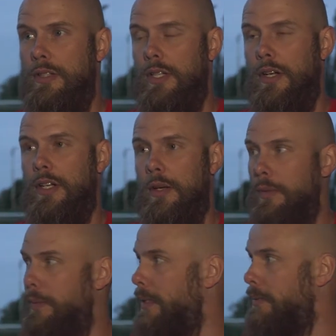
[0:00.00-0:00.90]
a
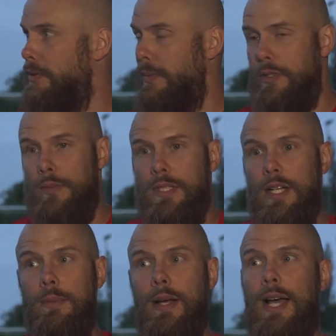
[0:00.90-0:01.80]
couple of people spoke to me
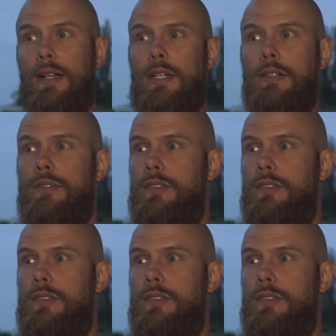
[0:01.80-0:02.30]
today about how they've